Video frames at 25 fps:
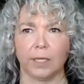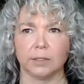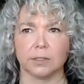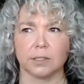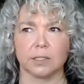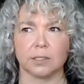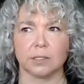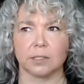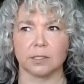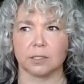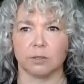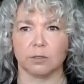
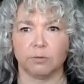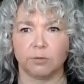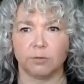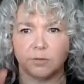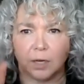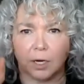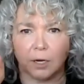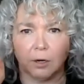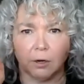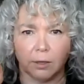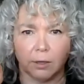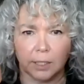
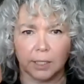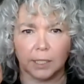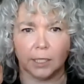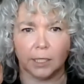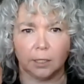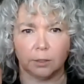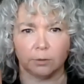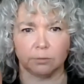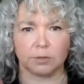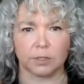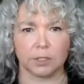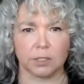severity
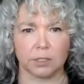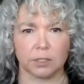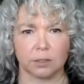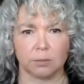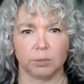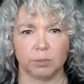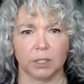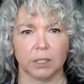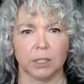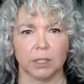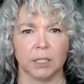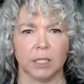of
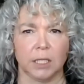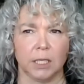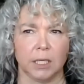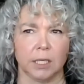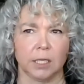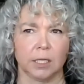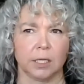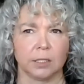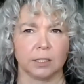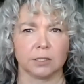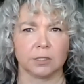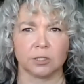disability
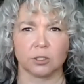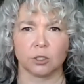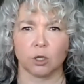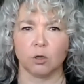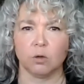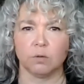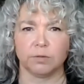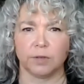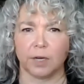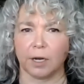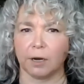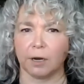is
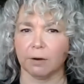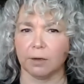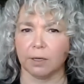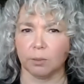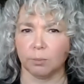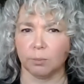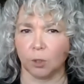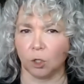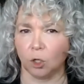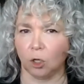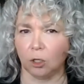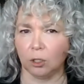so
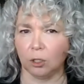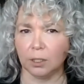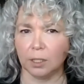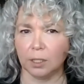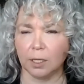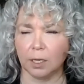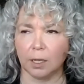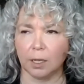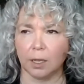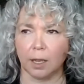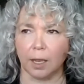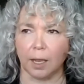variable
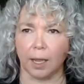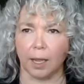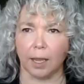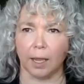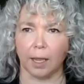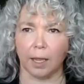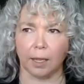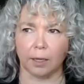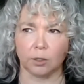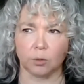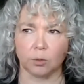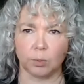
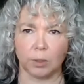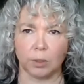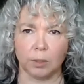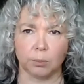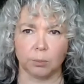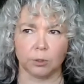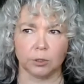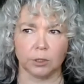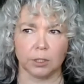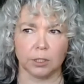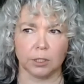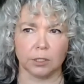and
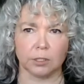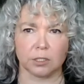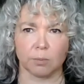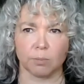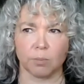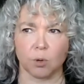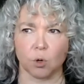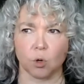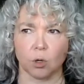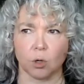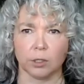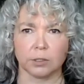people need
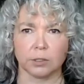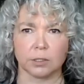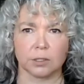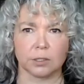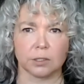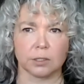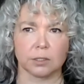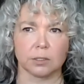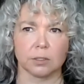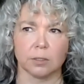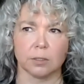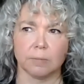
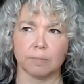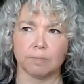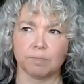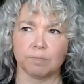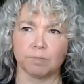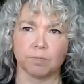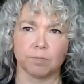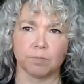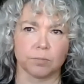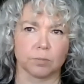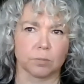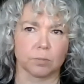supports,
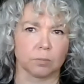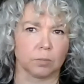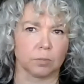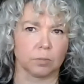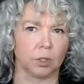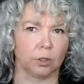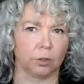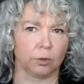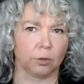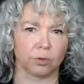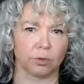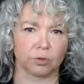
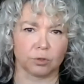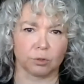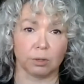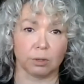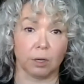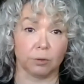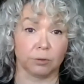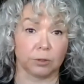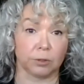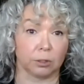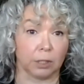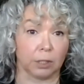
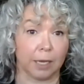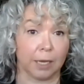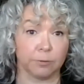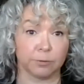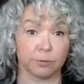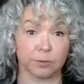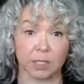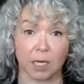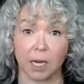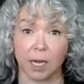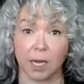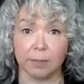throughout their
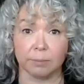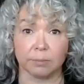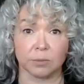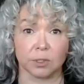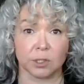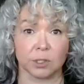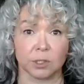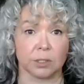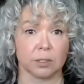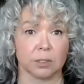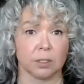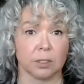
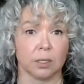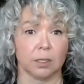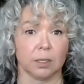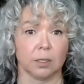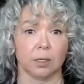lifetimes